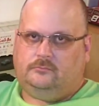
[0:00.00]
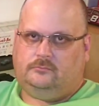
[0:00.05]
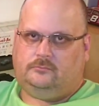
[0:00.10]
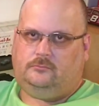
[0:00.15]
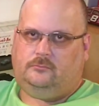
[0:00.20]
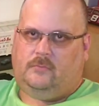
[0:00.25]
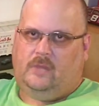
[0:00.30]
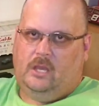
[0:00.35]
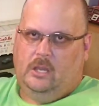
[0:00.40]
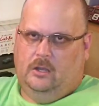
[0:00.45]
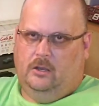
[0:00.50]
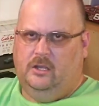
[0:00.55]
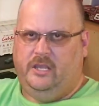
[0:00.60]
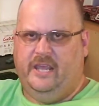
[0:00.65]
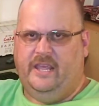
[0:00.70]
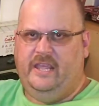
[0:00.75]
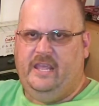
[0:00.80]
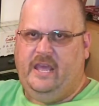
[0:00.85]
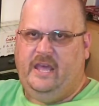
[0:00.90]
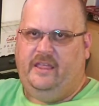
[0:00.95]
okay, yeah,
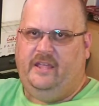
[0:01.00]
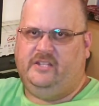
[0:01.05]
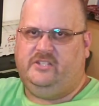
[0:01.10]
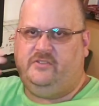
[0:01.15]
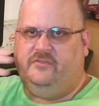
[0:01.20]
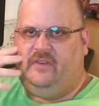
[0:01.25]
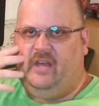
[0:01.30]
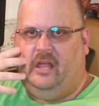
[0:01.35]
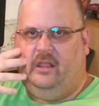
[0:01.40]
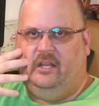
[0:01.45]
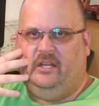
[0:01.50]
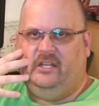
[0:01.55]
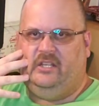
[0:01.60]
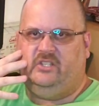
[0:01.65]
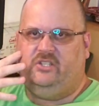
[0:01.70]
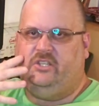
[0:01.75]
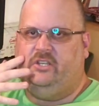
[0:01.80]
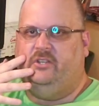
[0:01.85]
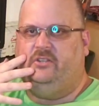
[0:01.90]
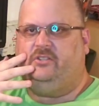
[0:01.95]
that's a valid excuse,
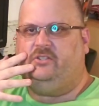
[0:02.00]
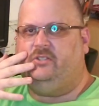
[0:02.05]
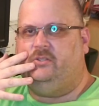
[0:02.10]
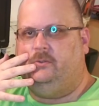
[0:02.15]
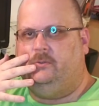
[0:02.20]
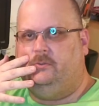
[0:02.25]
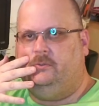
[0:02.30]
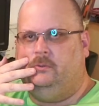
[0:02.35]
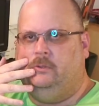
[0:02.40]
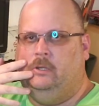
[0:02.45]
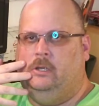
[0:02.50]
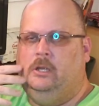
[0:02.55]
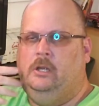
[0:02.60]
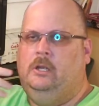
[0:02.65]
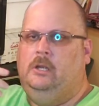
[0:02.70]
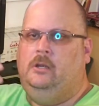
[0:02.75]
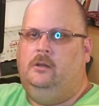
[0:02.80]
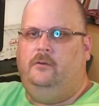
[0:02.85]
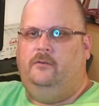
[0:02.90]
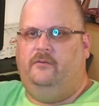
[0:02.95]

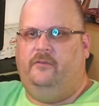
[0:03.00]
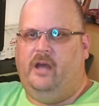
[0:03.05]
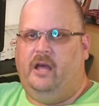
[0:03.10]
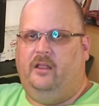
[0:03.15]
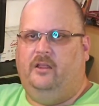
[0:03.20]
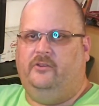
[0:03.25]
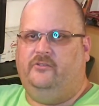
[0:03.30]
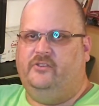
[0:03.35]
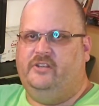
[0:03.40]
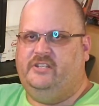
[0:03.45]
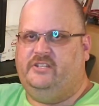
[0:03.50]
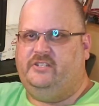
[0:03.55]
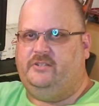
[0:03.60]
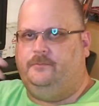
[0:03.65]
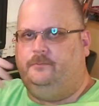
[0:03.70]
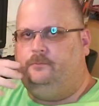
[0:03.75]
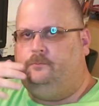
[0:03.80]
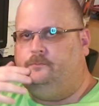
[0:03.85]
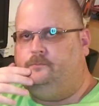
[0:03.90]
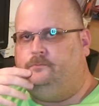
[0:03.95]
valid reason.
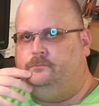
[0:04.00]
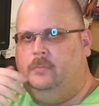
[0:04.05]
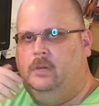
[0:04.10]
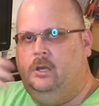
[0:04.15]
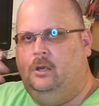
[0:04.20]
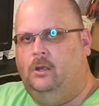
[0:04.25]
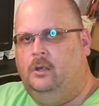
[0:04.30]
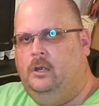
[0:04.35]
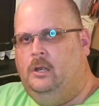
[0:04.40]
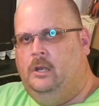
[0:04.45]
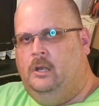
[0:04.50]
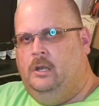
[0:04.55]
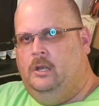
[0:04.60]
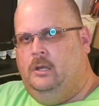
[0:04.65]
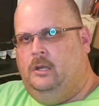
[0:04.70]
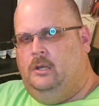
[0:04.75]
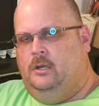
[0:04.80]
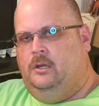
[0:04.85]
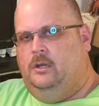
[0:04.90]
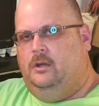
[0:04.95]

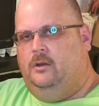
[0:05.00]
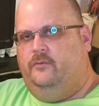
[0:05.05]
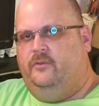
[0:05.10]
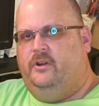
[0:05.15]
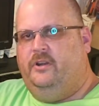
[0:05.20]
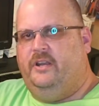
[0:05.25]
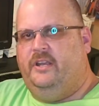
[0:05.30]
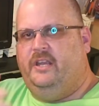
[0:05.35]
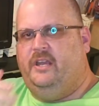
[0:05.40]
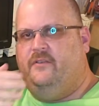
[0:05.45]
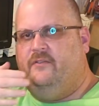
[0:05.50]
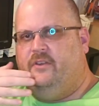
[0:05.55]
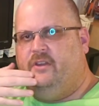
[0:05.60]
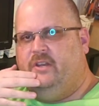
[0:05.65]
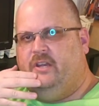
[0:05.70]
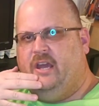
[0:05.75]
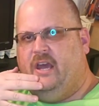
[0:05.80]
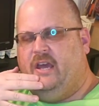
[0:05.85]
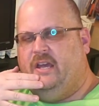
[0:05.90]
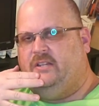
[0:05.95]
I've already given you guys
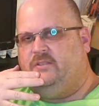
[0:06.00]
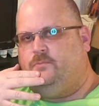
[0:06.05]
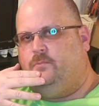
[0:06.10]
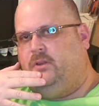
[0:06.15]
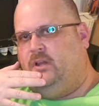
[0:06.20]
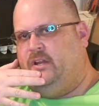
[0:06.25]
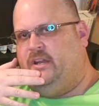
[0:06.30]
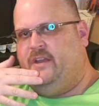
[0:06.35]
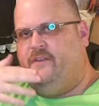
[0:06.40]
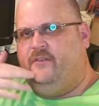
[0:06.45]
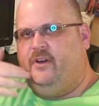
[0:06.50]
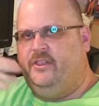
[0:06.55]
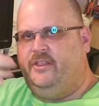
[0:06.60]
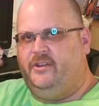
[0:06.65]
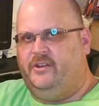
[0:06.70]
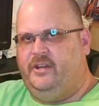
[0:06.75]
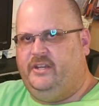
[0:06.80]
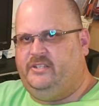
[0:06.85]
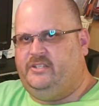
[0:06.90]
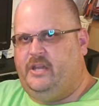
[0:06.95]
plenty of other
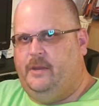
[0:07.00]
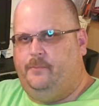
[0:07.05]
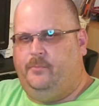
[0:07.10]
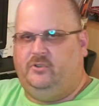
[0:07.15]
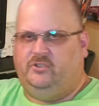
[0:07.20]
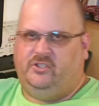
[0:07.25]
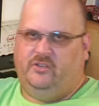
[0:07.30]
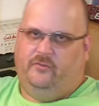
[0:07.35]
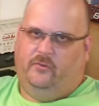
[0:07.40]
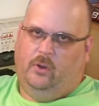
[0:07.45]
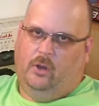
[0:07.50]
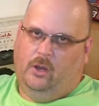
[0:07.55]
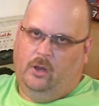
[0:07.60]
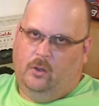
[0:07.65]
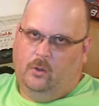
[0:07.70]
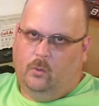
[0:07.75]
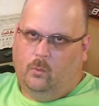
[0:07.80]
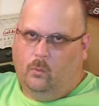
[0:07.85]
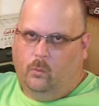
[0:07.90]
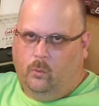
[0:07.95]
examples of
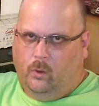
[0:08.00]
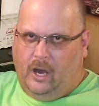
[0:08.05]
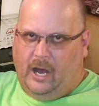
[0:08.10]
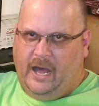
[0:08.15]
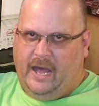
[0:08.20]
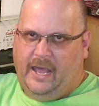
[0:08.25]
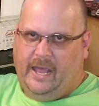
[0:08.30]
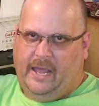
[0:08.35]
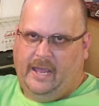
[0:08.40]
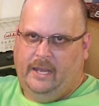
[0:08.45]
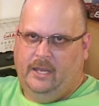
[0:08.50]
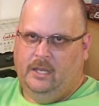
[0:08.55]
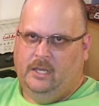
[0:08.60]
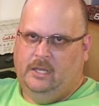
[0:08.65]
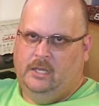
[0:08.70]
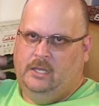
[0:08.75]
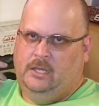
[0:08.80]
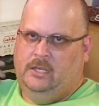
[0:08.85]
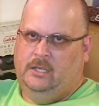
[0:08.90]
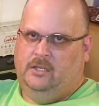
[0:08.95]
why
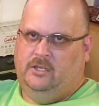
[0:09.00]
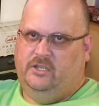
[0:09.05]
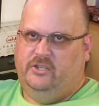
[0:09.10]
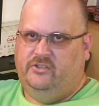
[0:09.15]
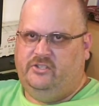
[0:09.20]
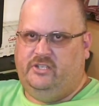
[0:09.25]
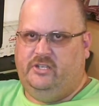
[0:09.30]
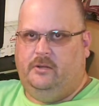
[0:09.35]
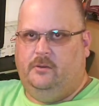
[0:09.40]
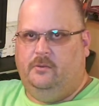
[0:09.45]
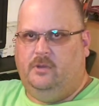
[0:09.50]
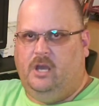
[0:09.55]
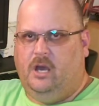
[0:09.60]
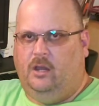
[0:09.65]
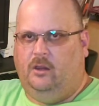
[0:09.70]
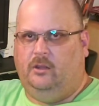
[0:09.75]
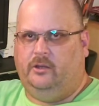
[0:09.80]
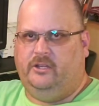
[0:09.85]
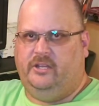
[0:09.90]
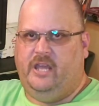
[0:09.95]
using a colored
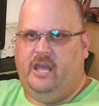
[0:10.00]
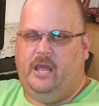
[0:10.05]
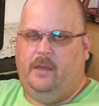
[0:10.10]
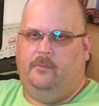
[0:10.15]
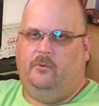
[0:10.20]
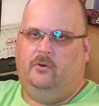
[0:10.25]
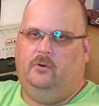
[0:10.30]
cable